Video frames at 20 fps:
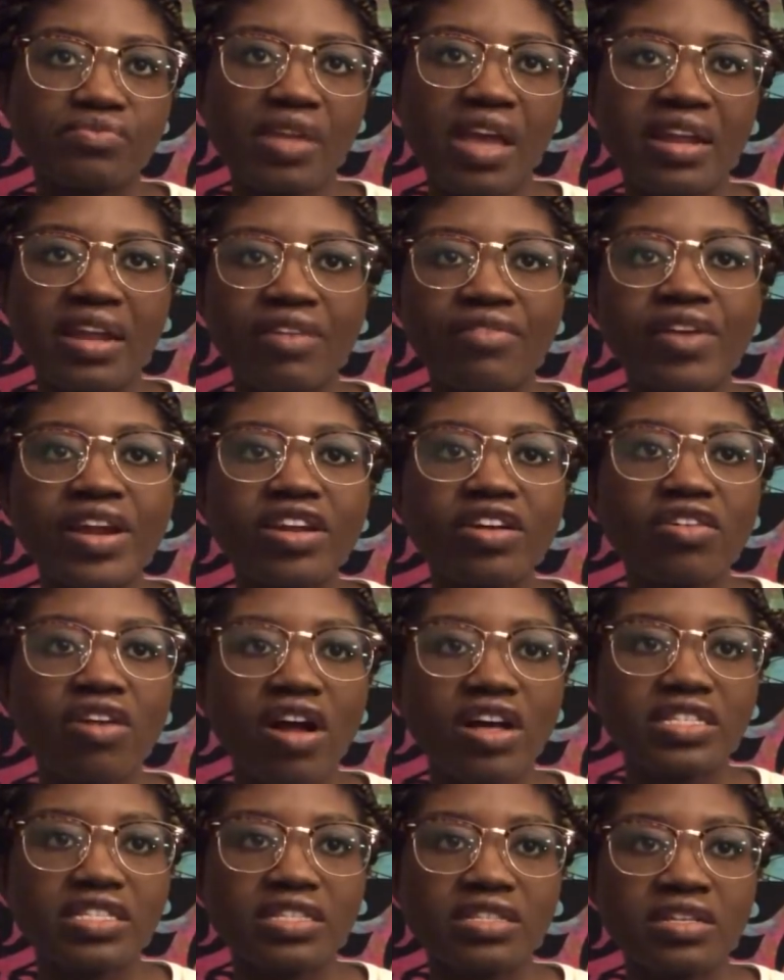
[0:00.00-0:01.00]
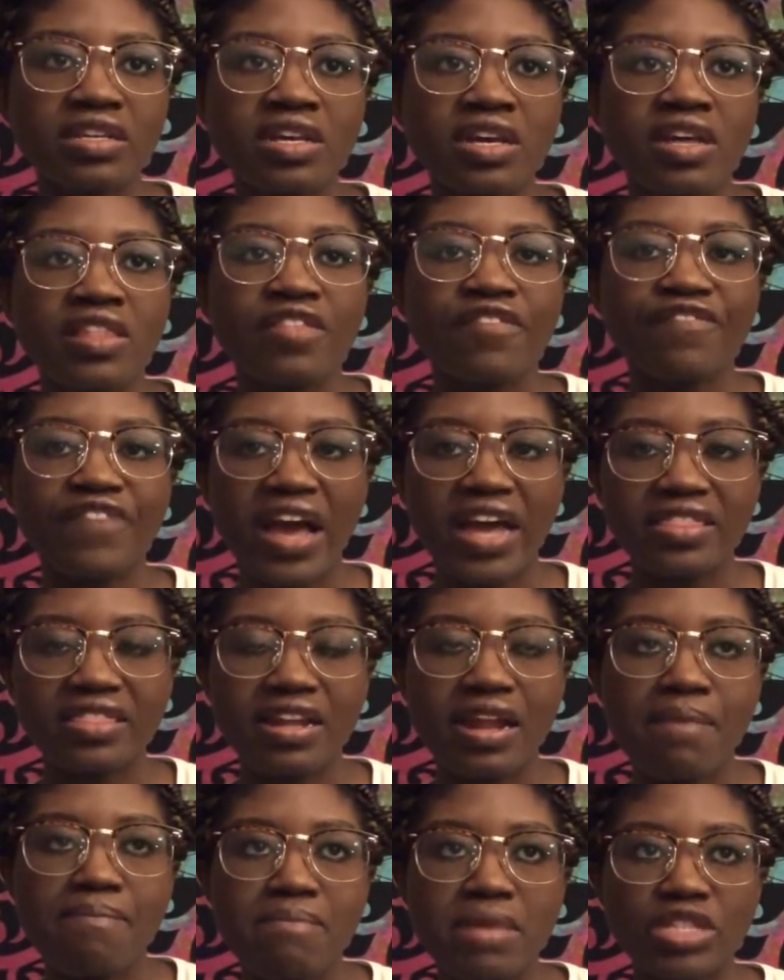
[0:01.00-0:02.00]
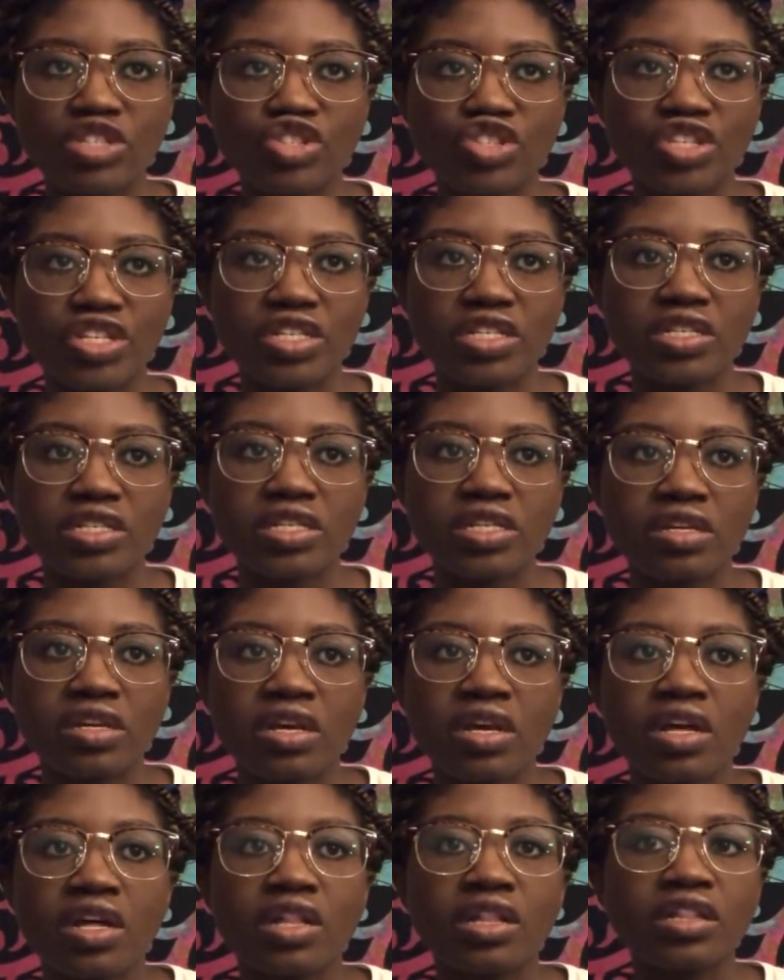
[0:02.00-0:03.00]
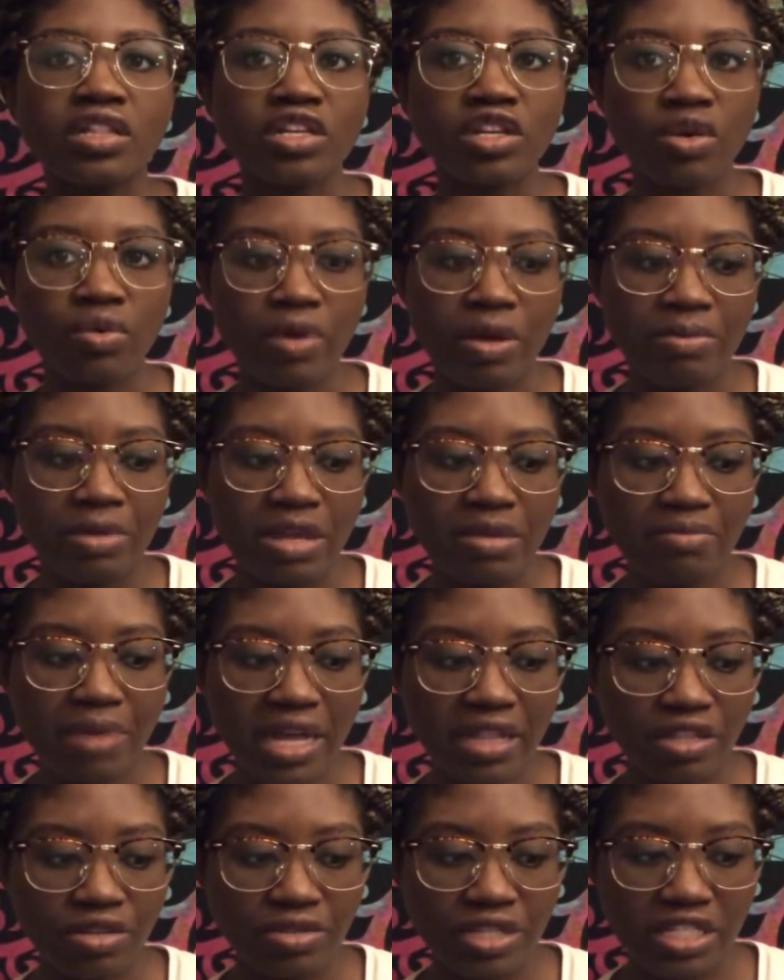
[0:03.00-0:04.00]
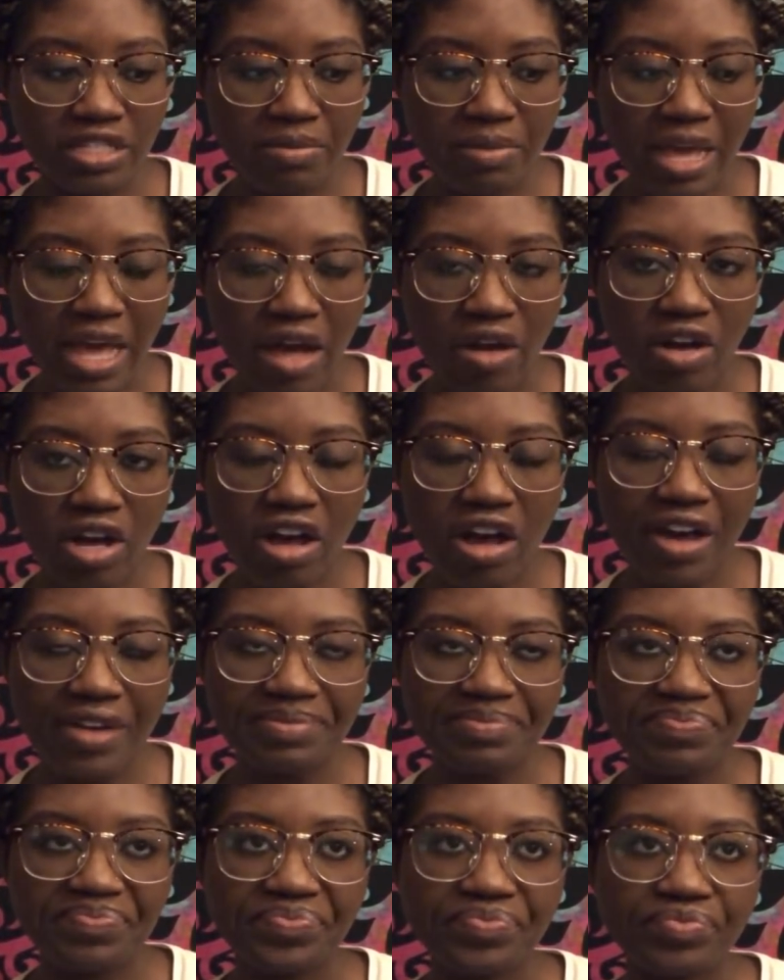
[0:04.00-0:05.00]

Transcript: and I ran across the fact that I mentioned Little Women by Louisa May Alcott.